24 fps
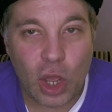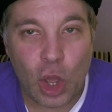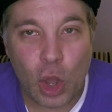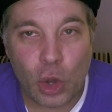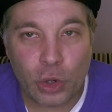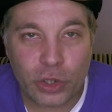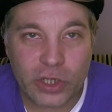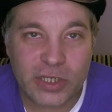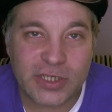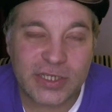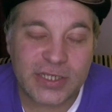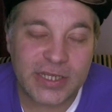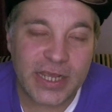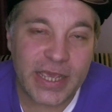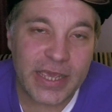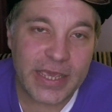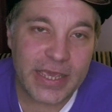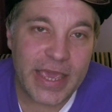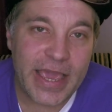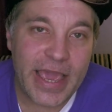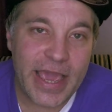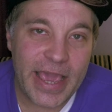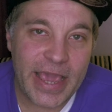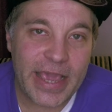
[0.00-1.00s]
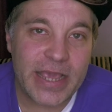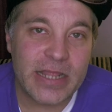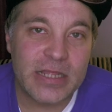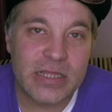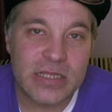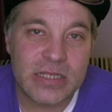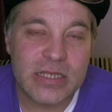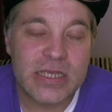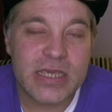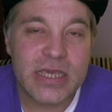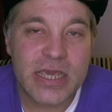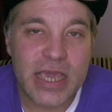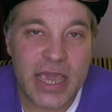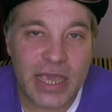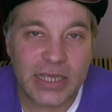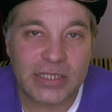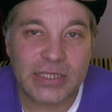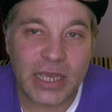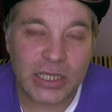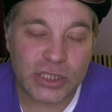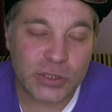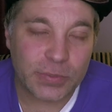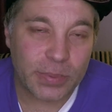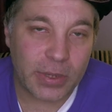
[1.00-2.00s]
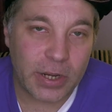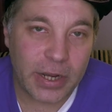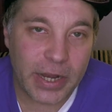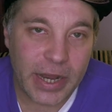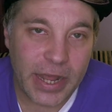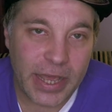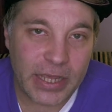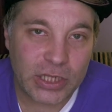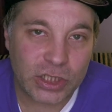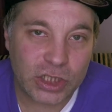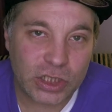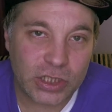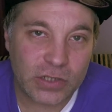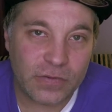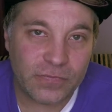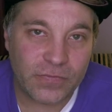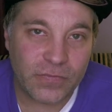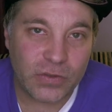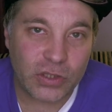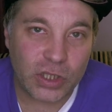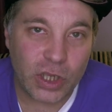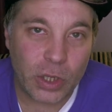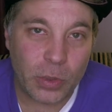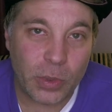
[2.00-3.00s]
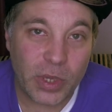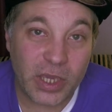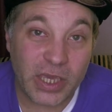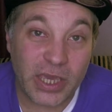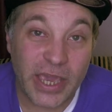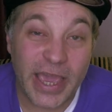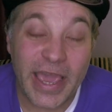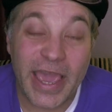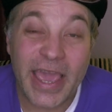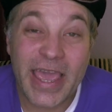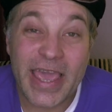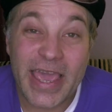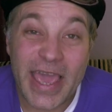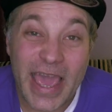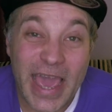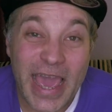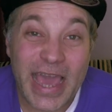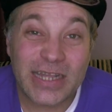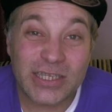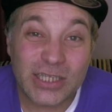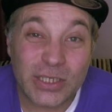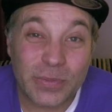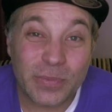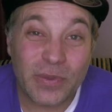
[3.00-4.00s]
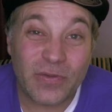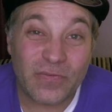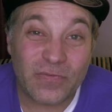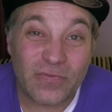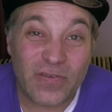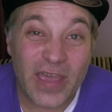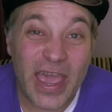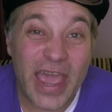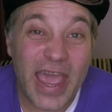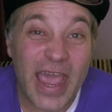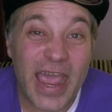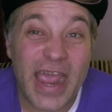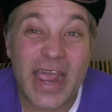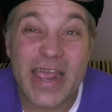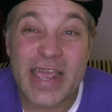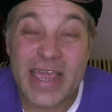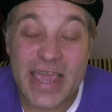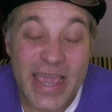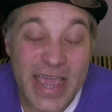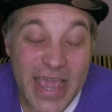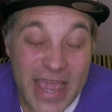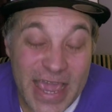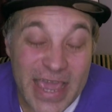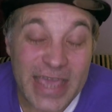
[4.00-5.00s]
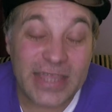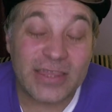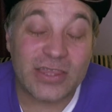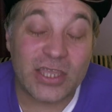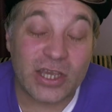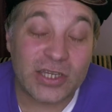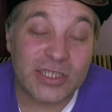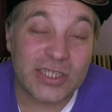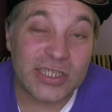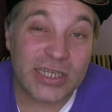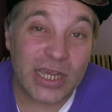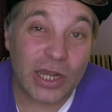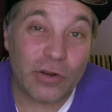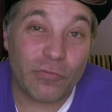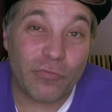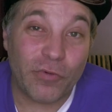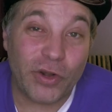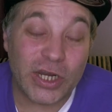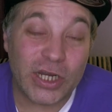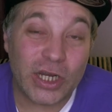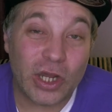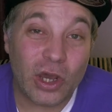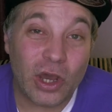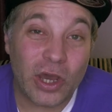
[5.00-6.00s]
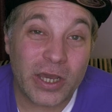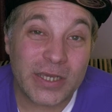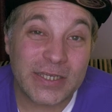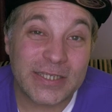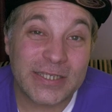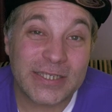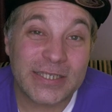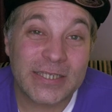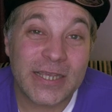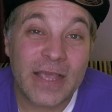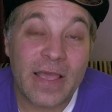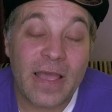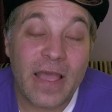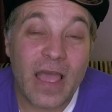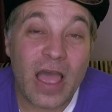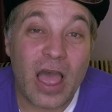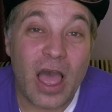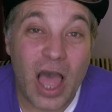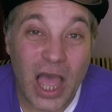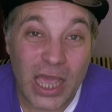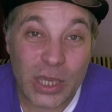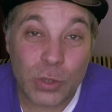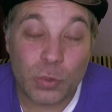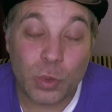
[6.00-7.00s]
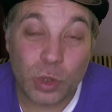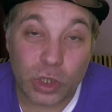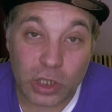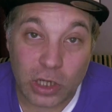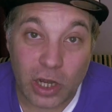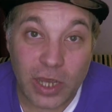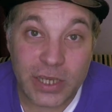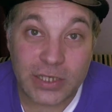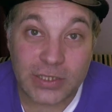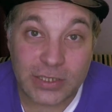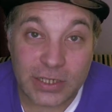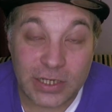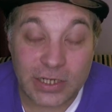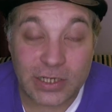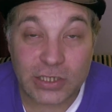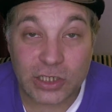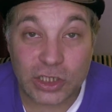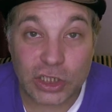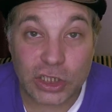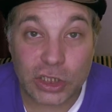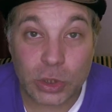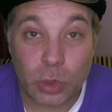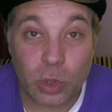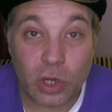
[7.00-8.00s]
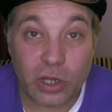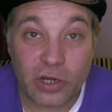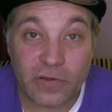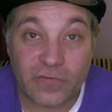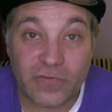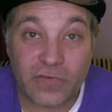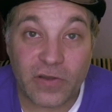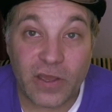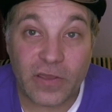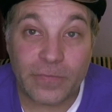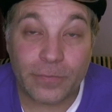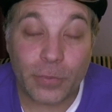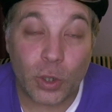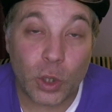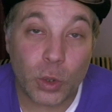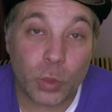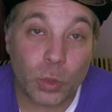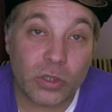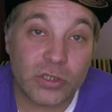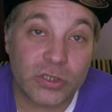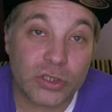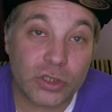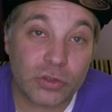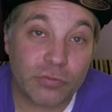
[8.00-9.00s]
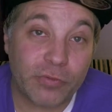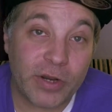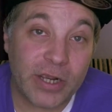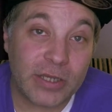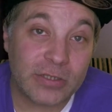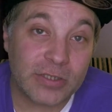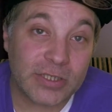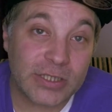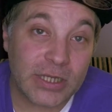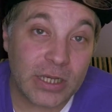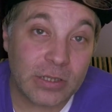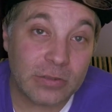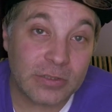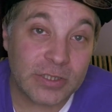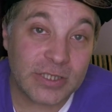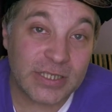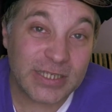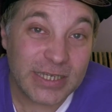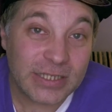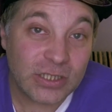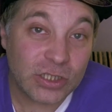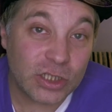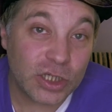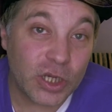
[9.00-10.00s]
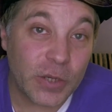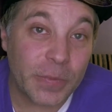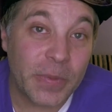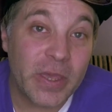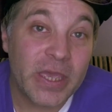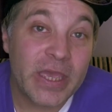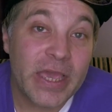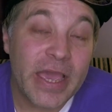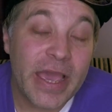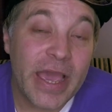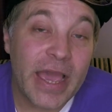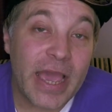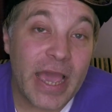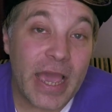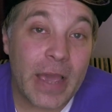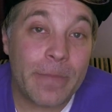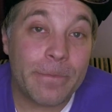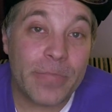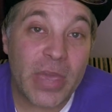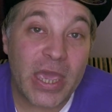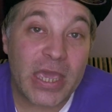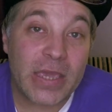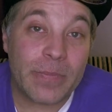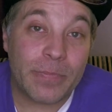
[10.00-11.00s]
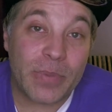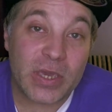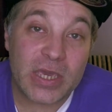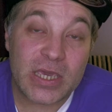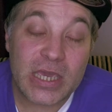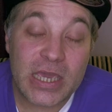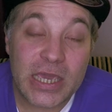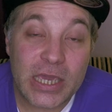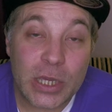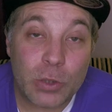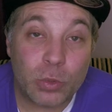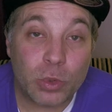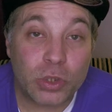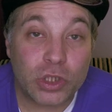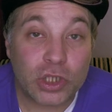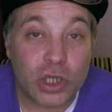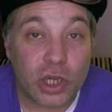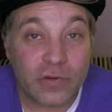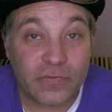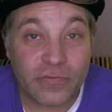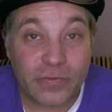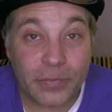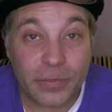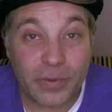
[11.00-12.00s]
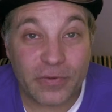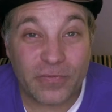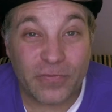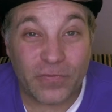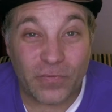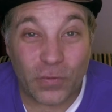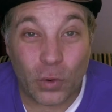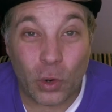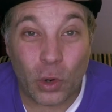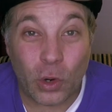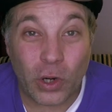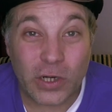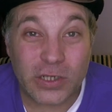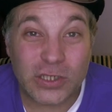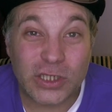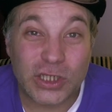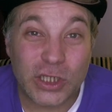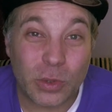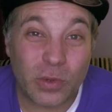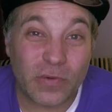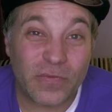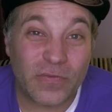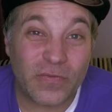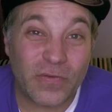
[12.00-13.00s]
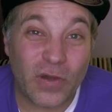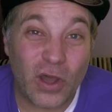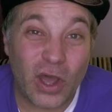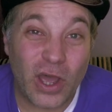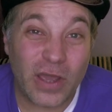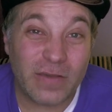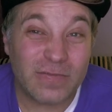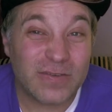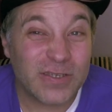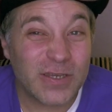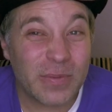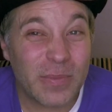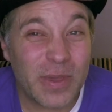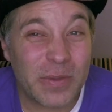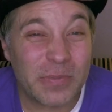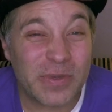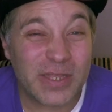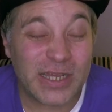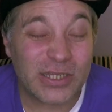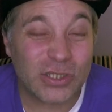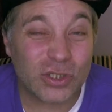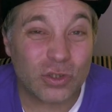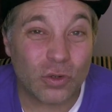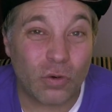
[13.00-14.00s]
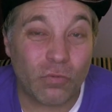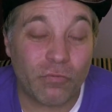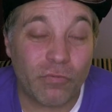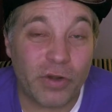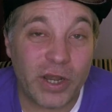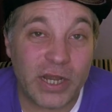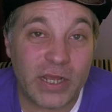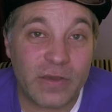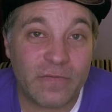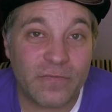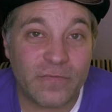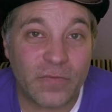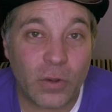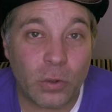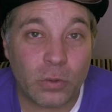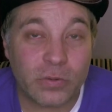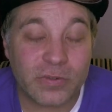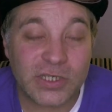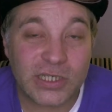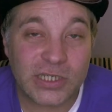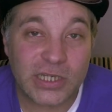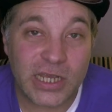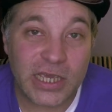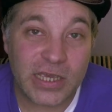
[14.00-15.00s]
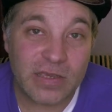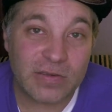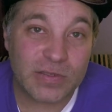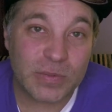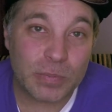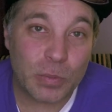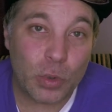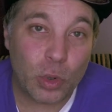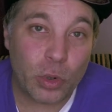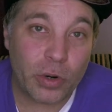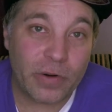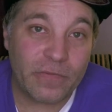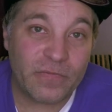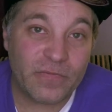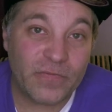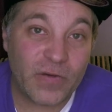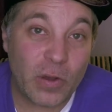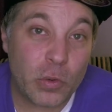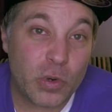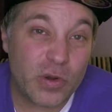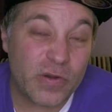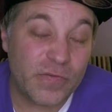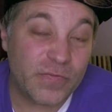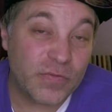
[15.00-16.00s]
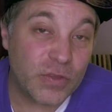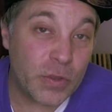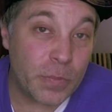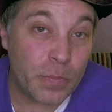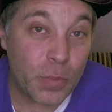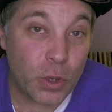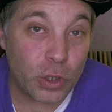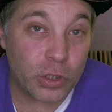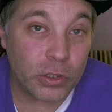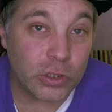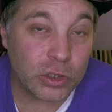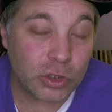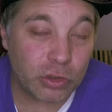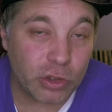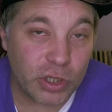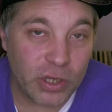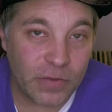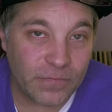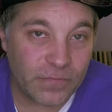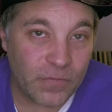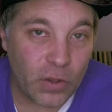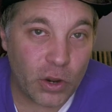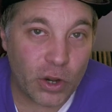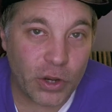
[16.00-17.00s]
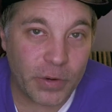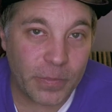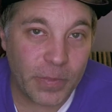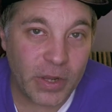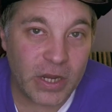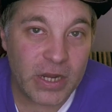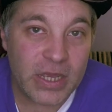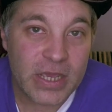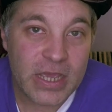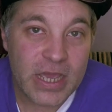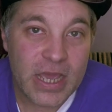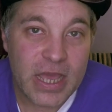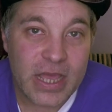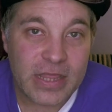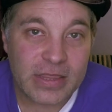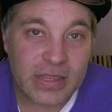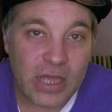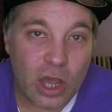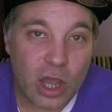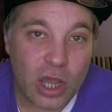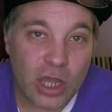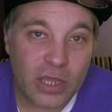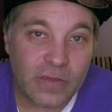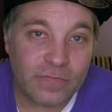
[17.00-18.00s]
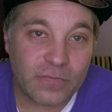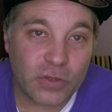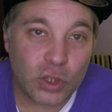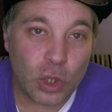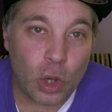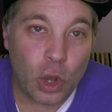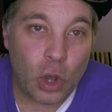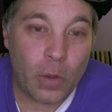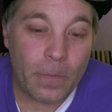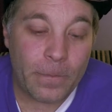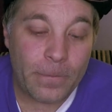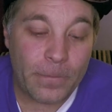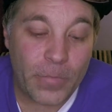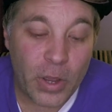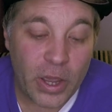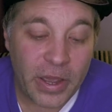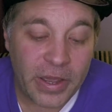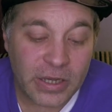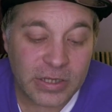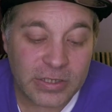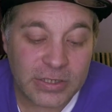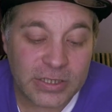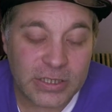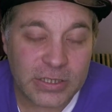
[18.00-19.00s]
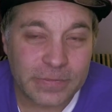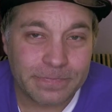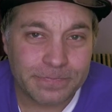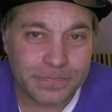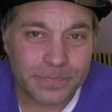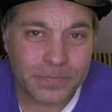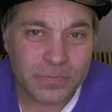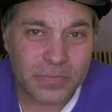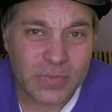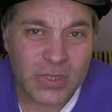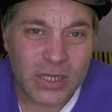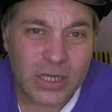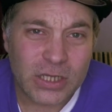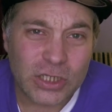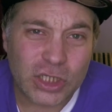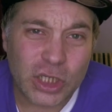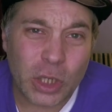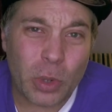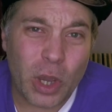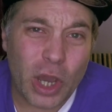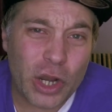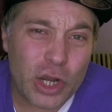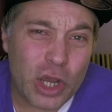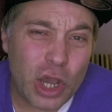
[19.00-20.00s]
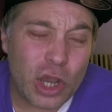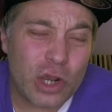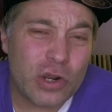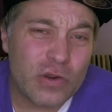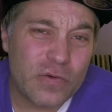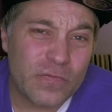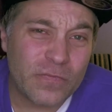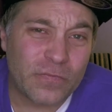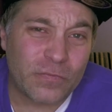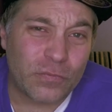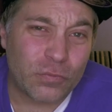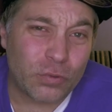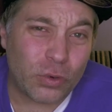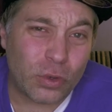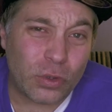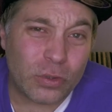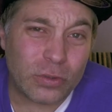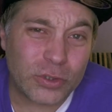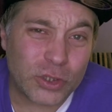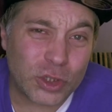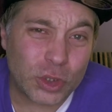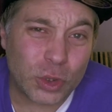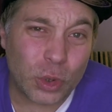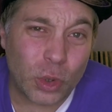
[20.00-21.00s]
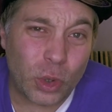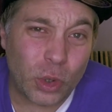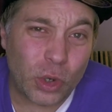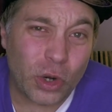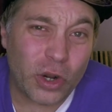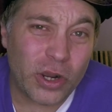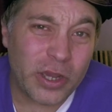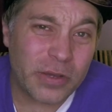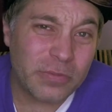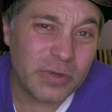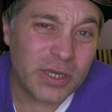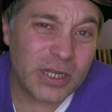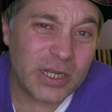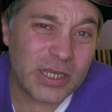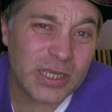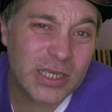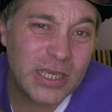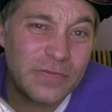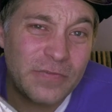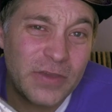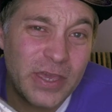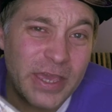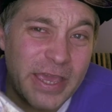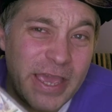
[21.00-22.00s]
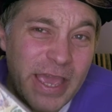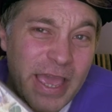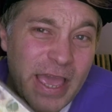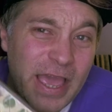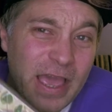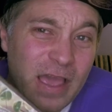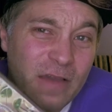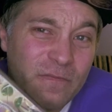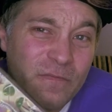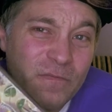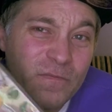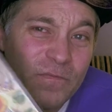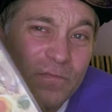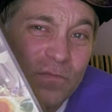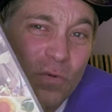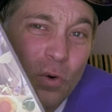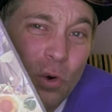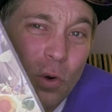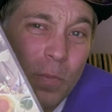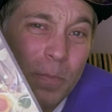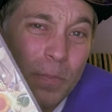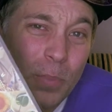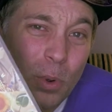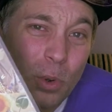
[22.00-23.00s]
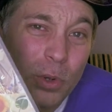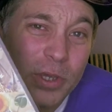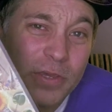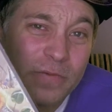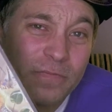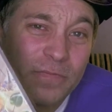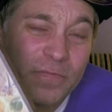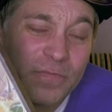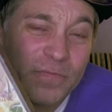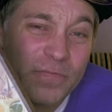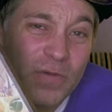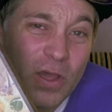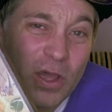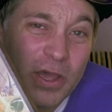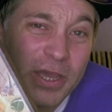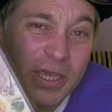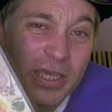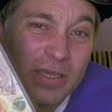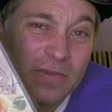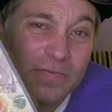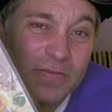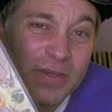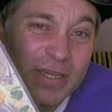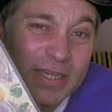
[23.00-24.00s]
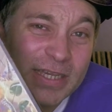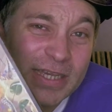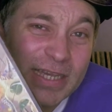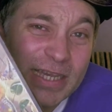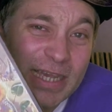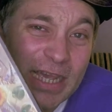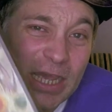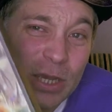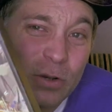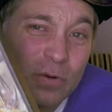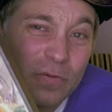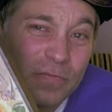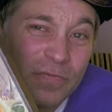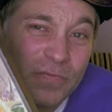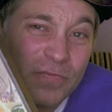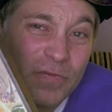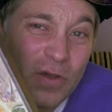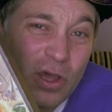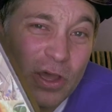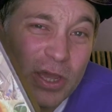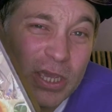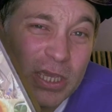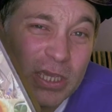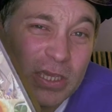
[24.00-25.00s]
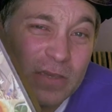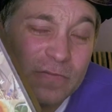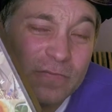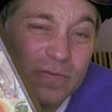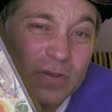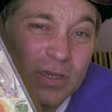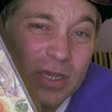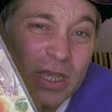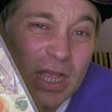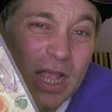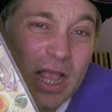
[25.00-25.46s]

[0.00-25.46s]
honesty in his explanation for doing it. And to be fair, it does sound really nice. I would like to listen to it on a 5.1 surround sound system, and maybe it would go from a 4 to a 5. So maybe that's not really a fault of Steve's, more a fault of the monitoring environment that I've got. But so an overall score, I'm going to give it a 4.5 out of 5